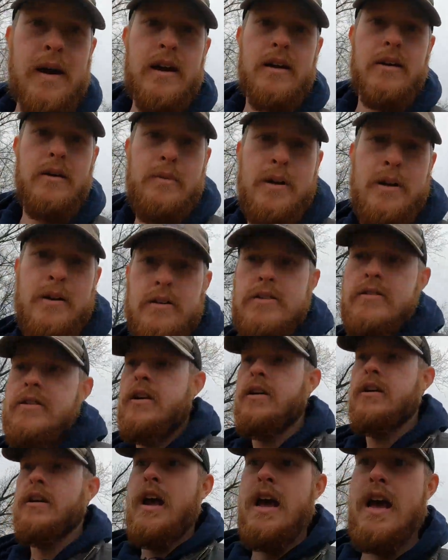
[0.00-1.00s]
back up here to the
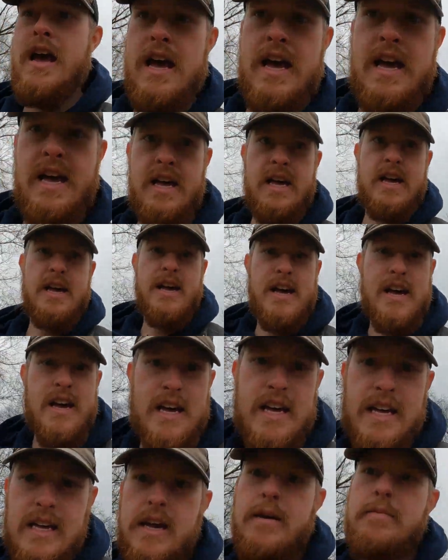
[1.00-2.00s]
truck,
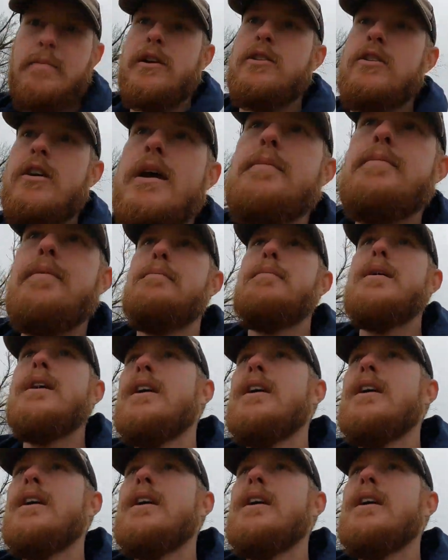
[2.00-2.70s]
get my trapping